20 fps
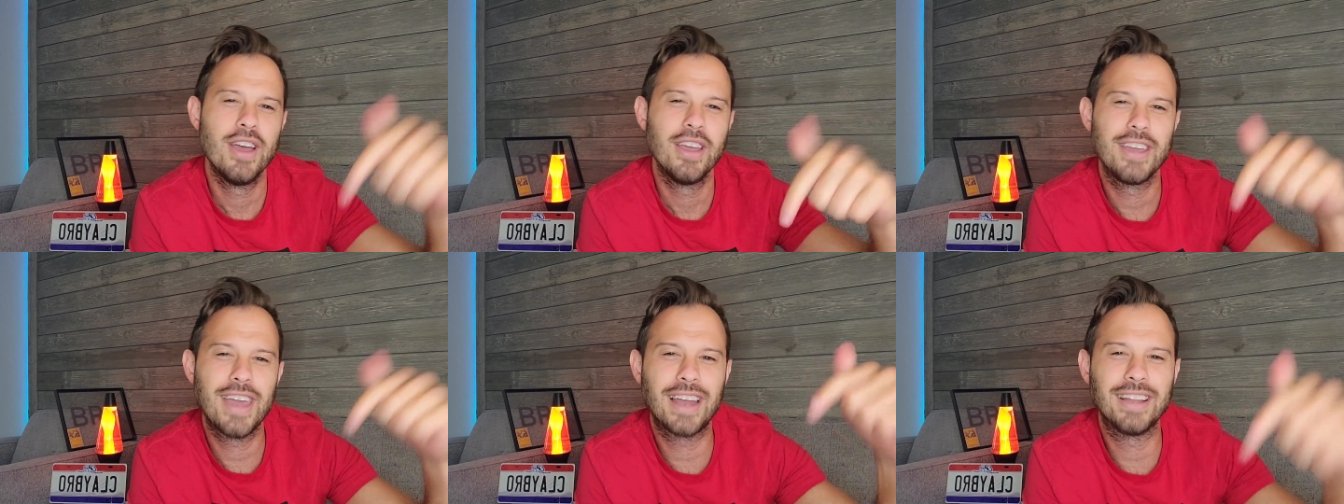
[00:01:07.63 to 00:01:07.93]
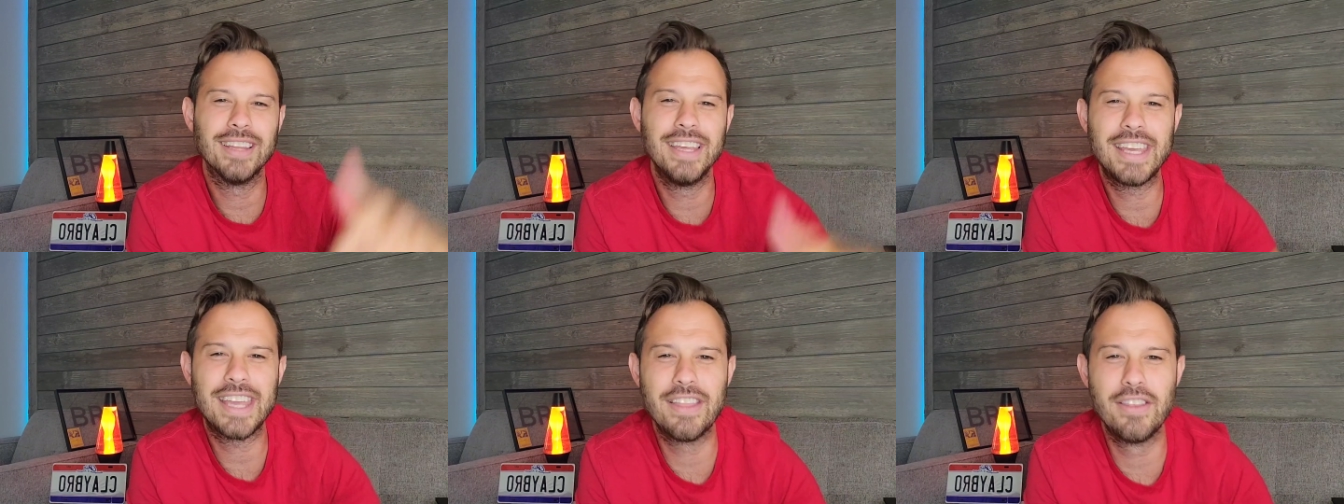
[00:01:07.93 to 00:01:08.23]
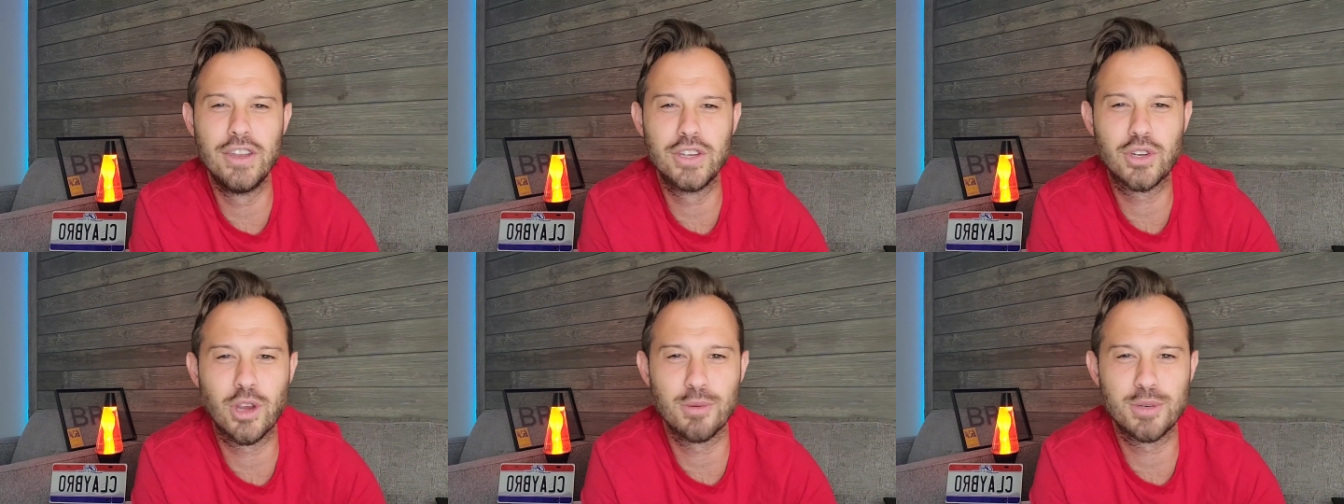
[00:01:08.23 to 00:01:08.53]
you got a link in
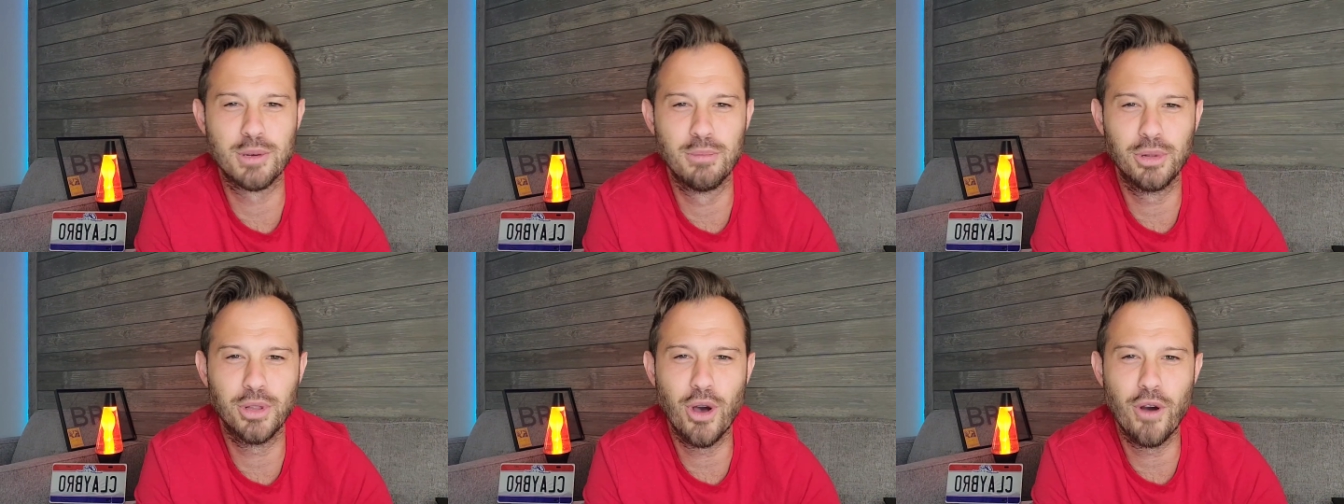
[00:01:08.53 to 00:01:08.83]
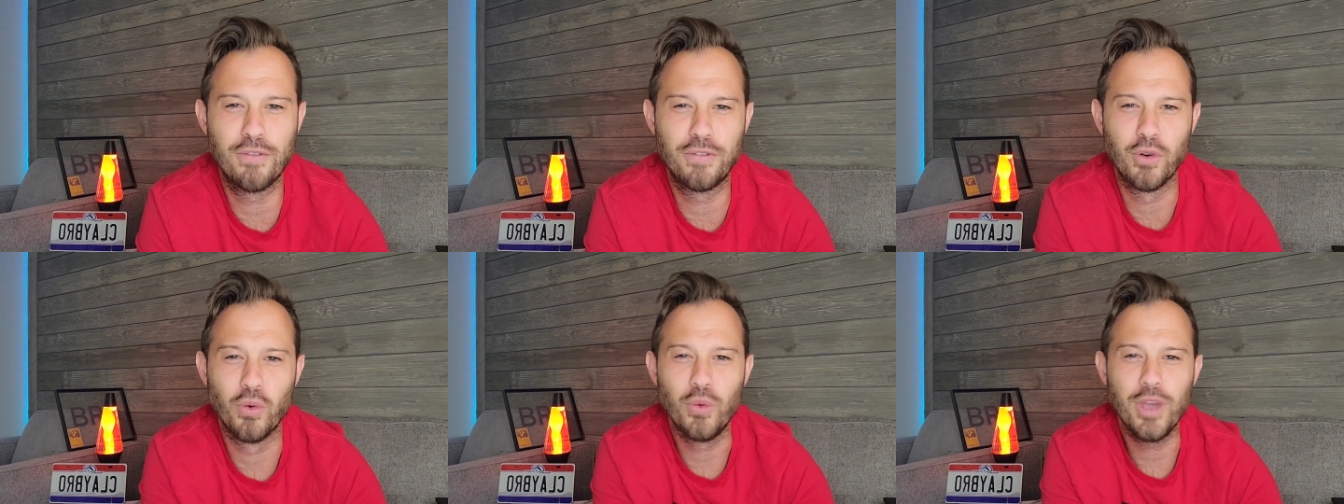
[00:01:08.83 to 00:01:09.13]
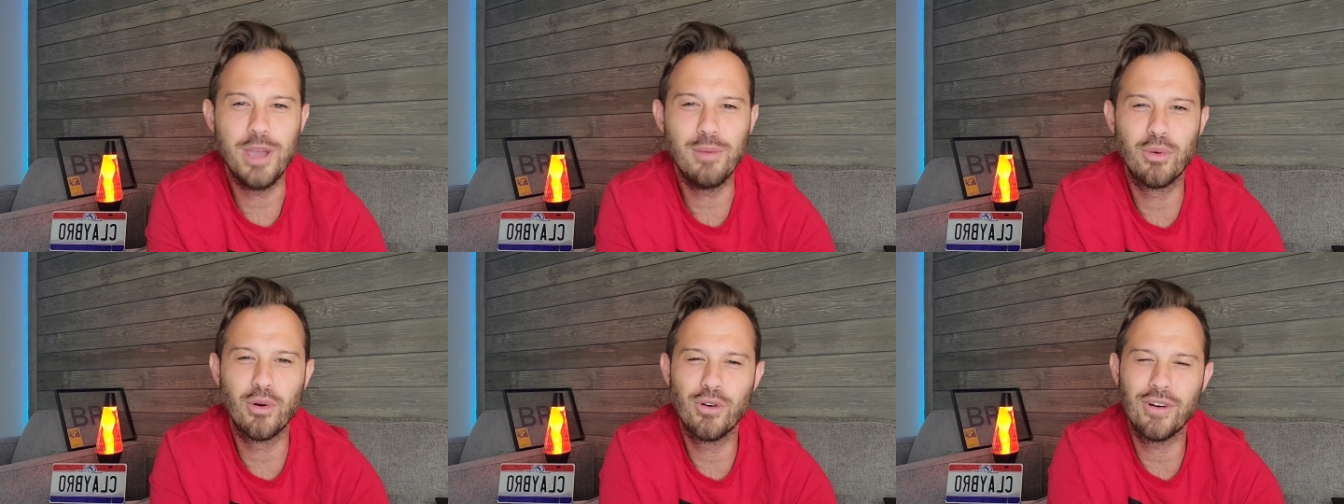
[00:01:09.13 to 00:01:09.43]
the description below for
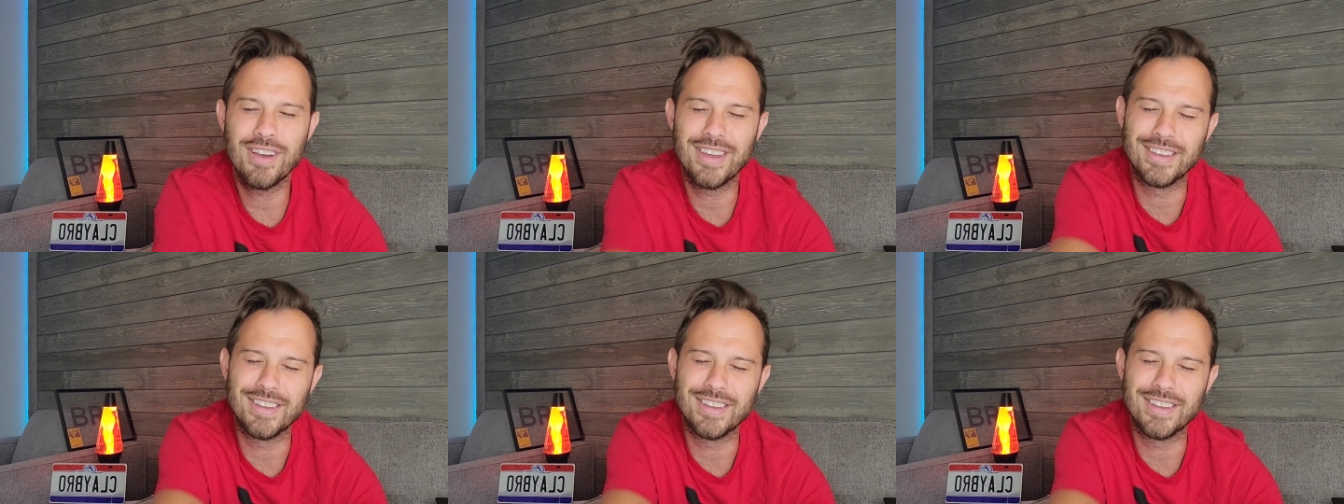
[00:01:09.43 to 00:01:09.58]
Webull.